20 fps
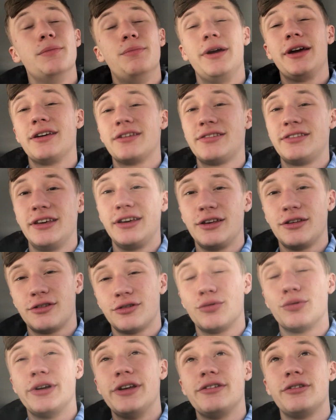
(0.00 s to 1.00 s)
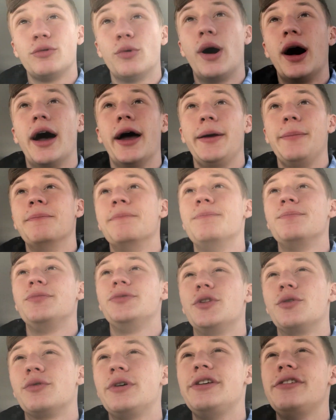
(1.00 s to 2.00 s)
The biggest thing is the reason why.
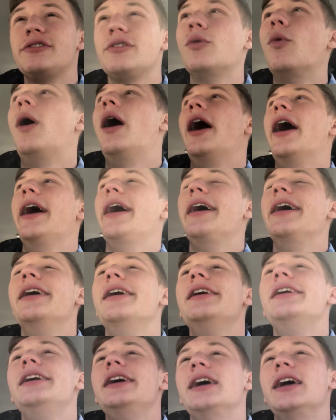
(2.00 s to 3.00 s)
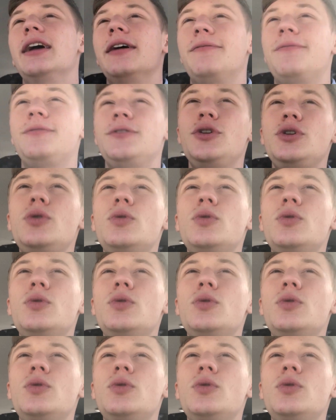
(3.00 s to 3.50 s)
The reason why. If